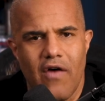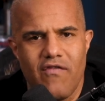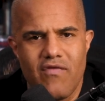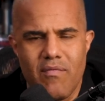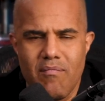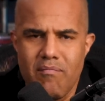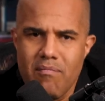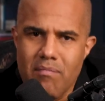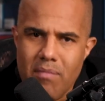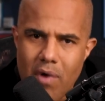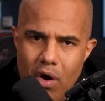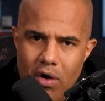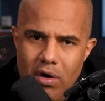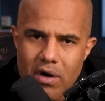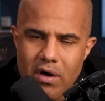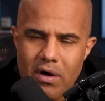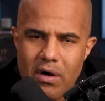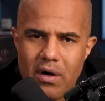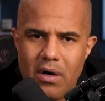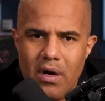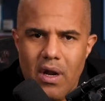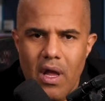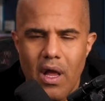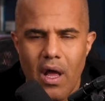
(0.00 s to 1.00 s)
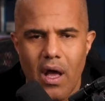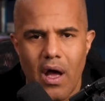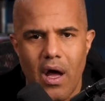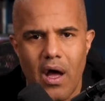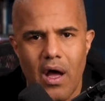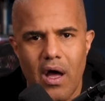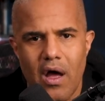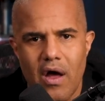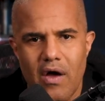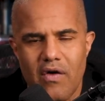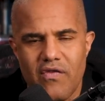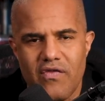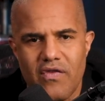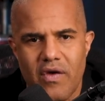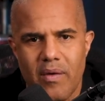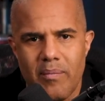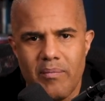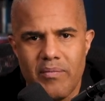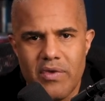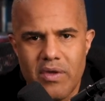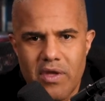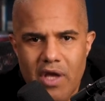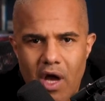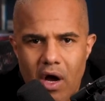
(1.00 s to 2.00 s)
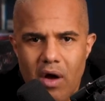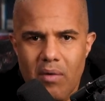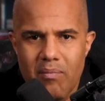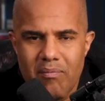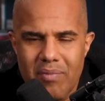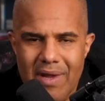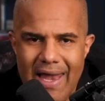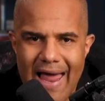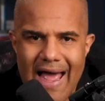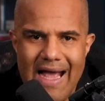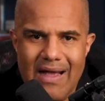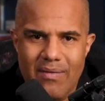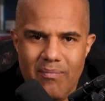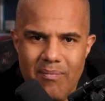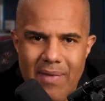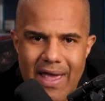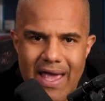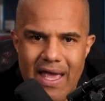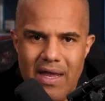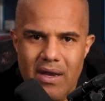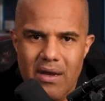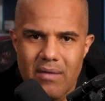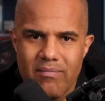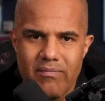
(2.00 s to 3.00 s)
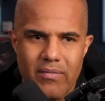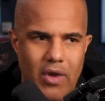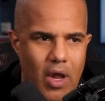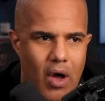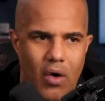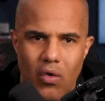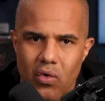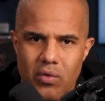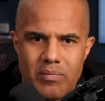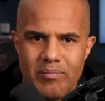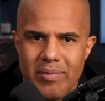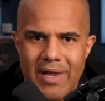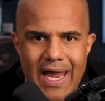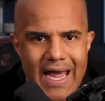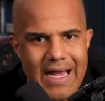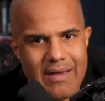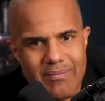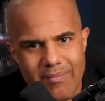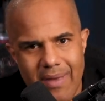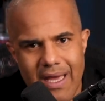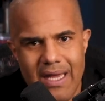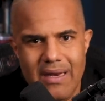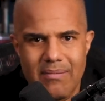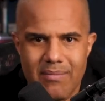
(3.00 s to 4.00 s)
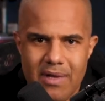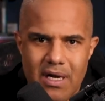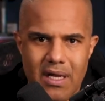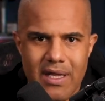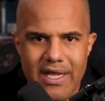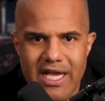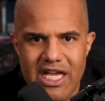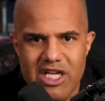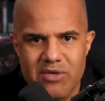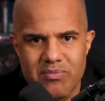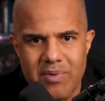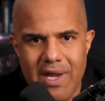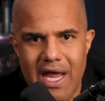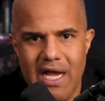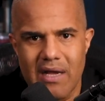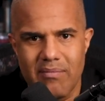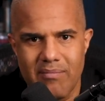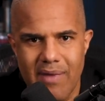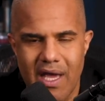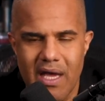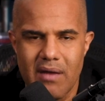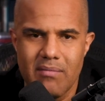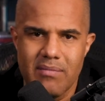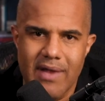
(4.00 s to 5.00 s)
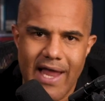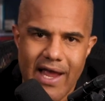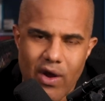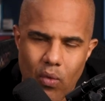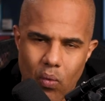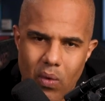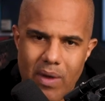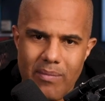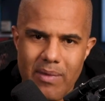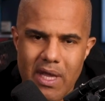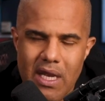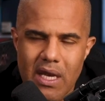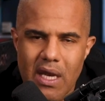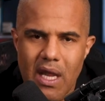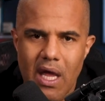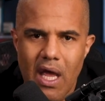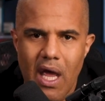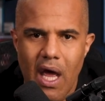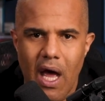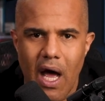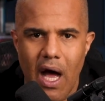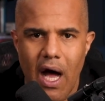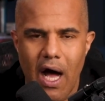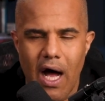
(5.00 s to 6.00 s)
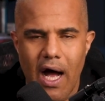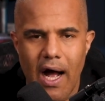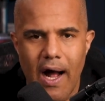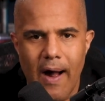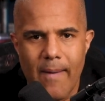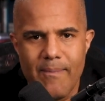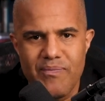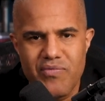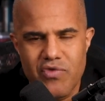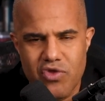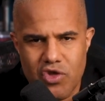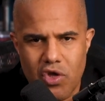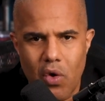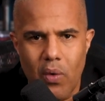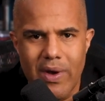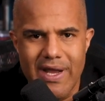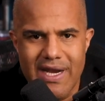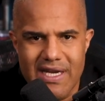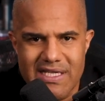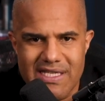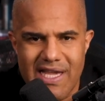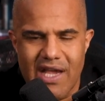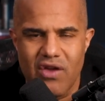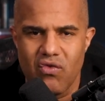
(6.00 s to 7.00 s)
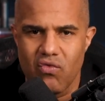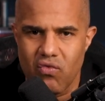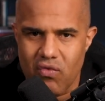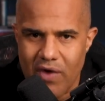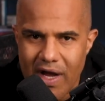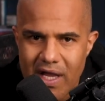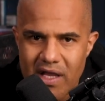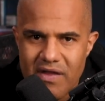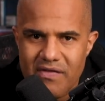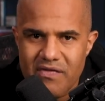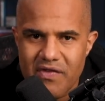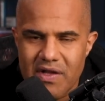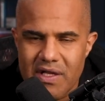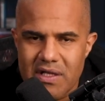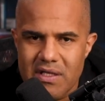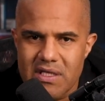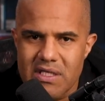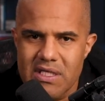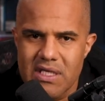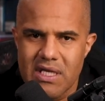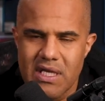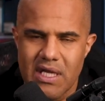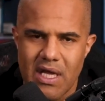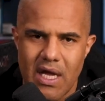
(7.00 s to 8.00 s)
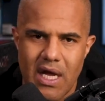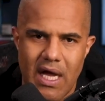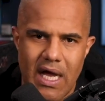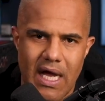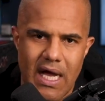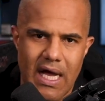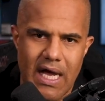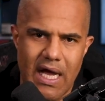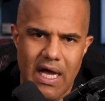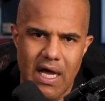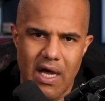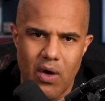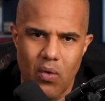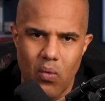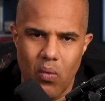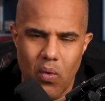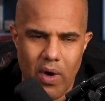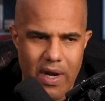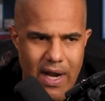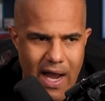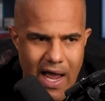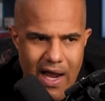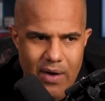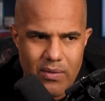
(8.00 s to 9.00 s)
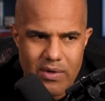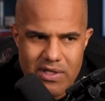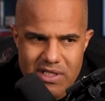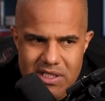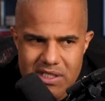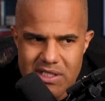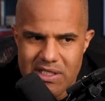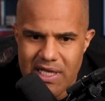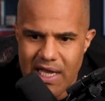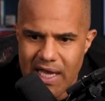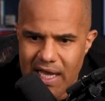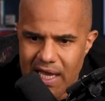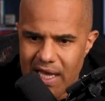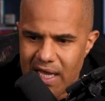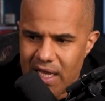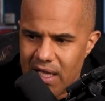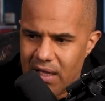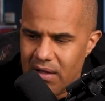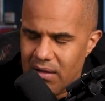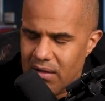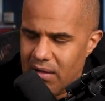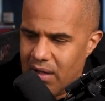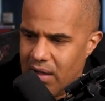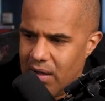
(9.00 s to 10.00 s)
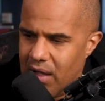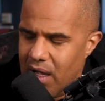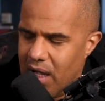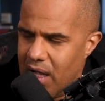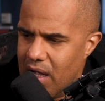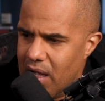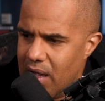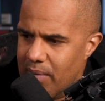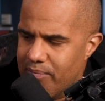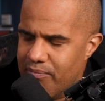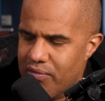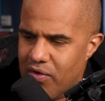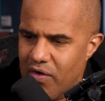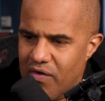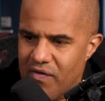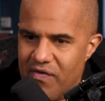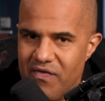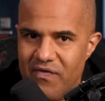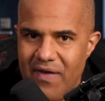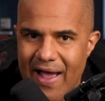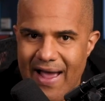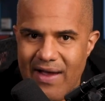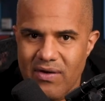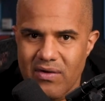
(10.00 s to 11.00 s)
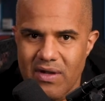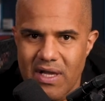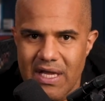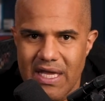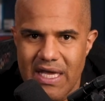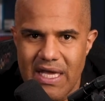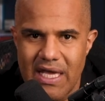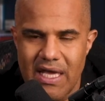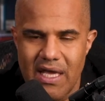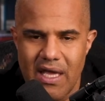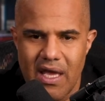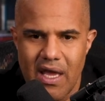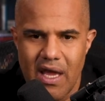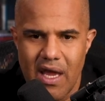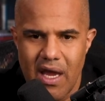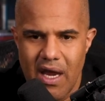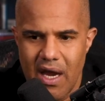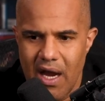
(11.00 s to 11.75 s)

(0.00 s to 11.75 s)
murder of young black men, old black men, middle-aged black men, black women. So it is a relevant, what I would say, profoundly